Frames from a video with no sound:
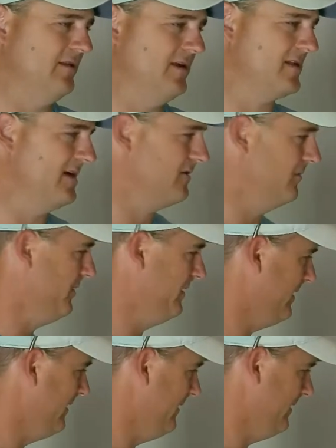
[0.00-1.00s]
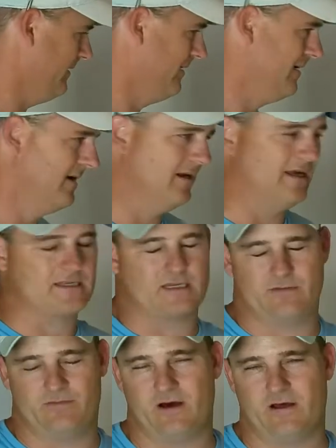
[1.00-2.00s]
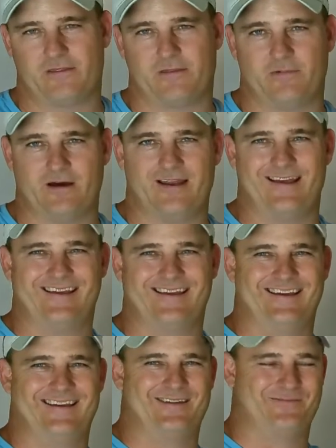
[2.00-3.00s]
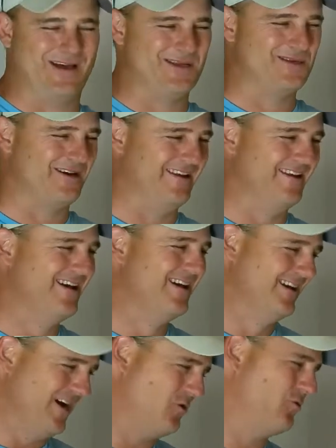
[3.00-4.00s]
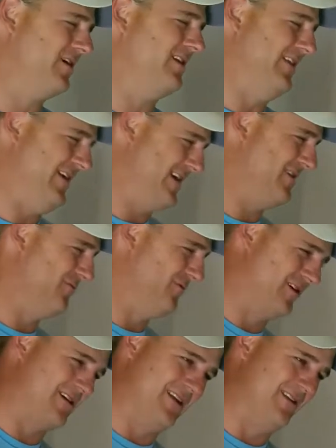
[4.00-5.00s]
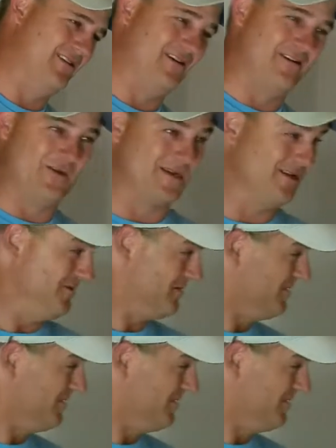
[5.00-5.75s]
this thing could be done in less than a month, but it depends on how quickly they can work, and obviously there's